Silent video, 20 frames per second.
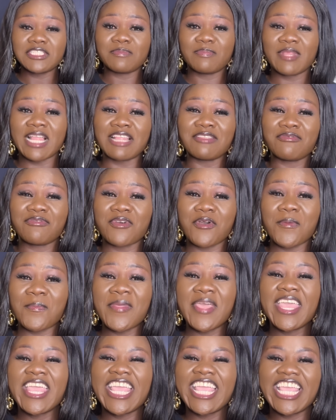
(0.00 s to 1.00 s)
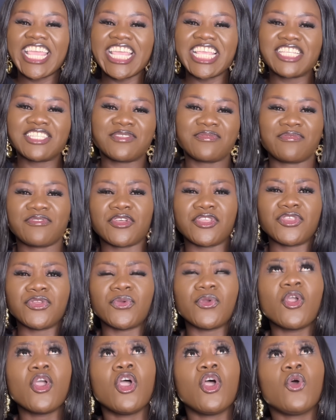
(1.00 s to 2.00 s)
platform is for
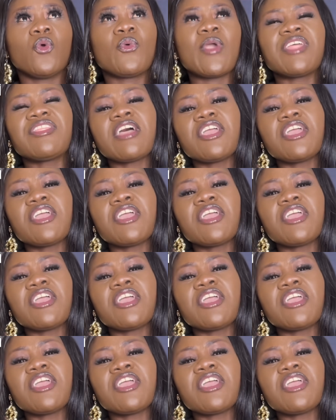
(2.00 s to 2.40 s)
you. Whether